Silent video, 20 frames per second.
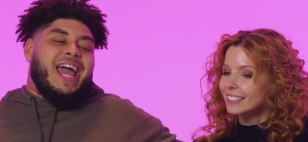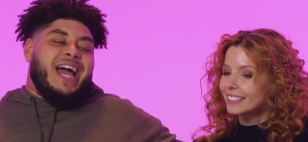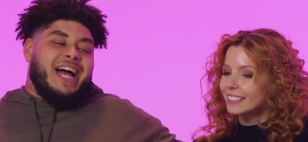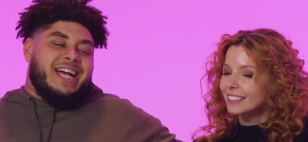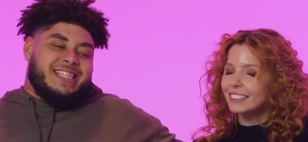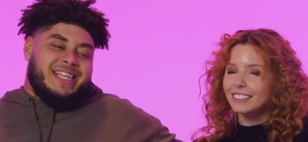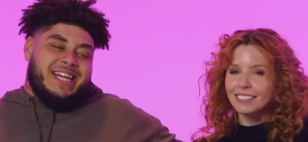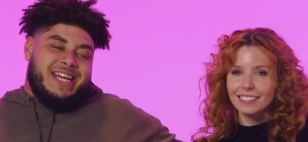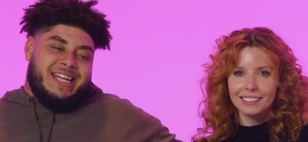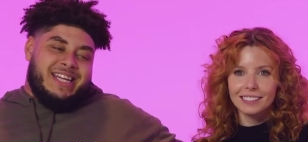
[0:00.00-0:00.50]
Speaker 1: Eight
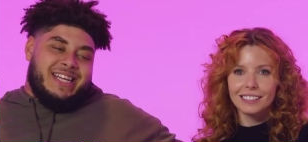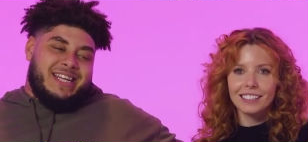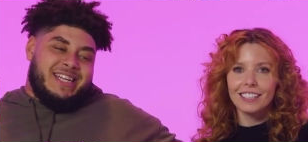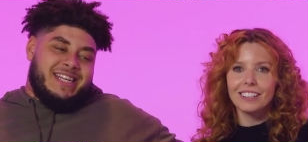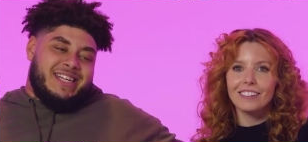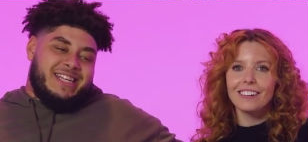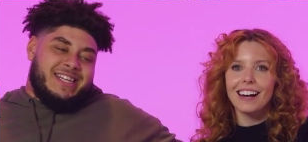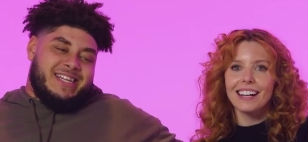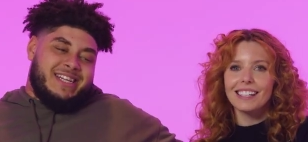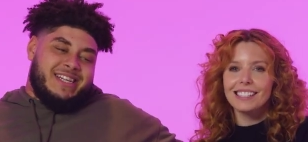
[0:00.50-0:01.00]
out of ten.
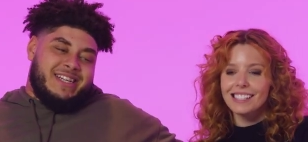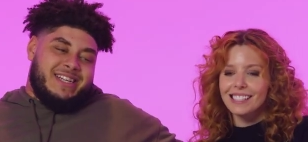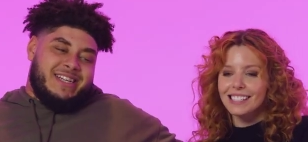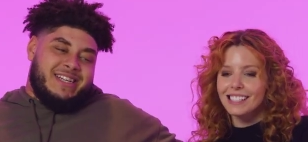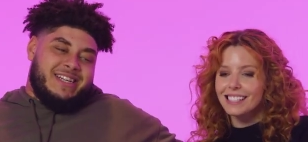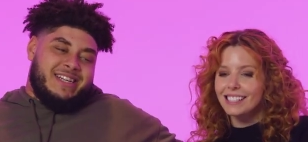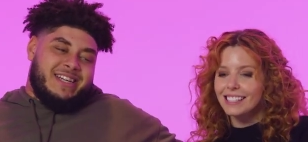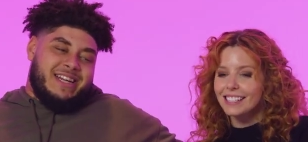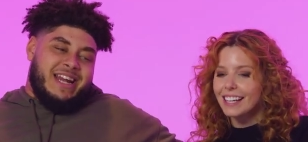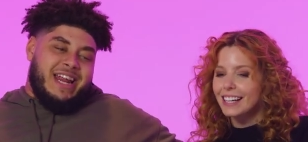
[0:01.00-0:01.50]

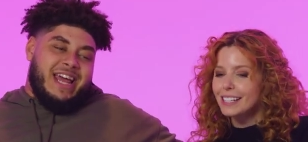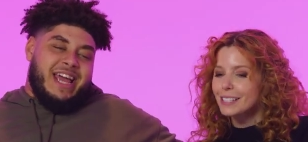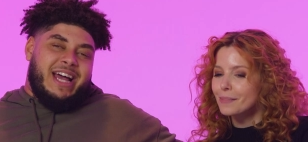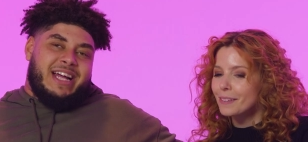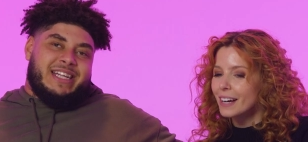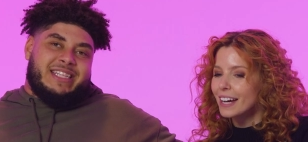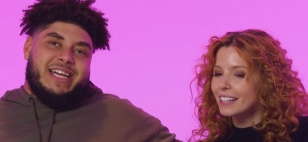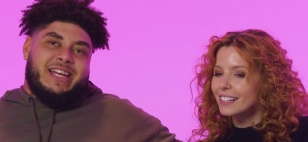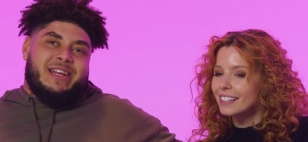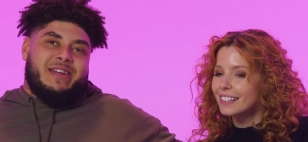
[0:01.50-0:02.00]
Speaker 2: Congrats. Next
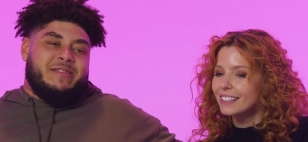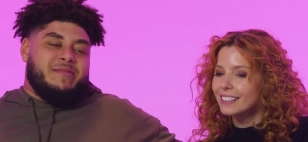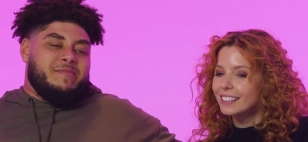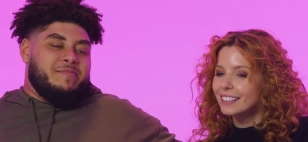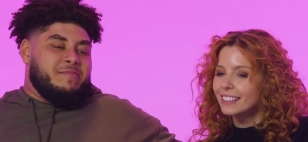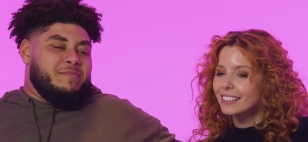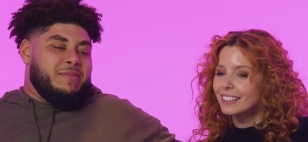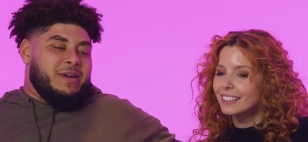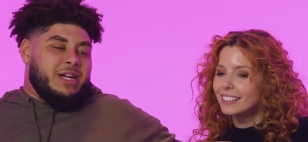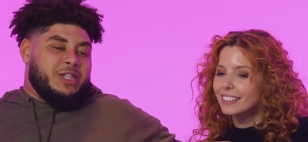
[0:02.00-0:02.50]
eight one. out of
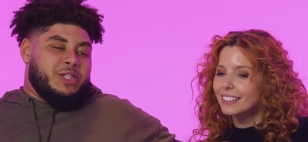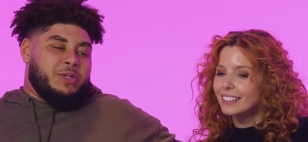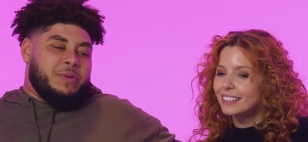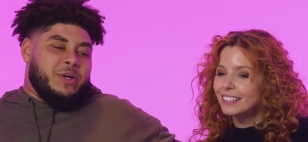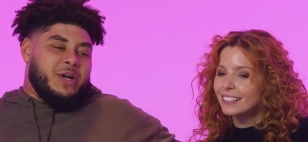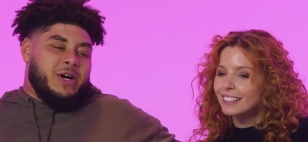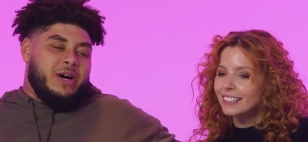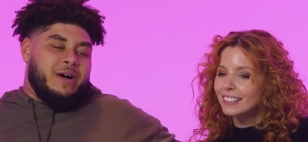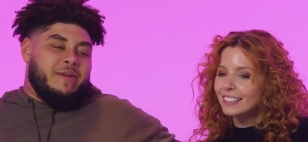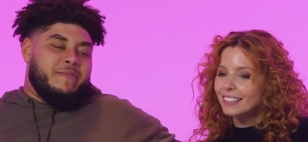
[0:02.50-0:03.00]
Speaker 1: ten. You got
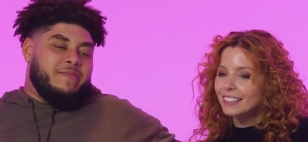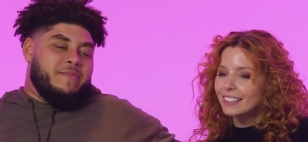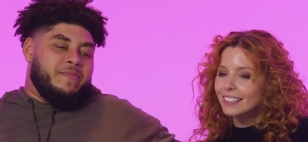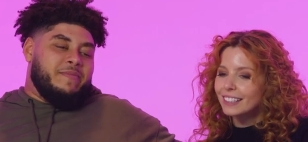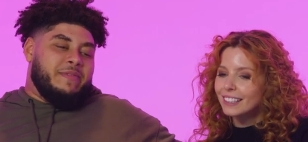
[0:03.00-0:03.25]
Jimmy Carr.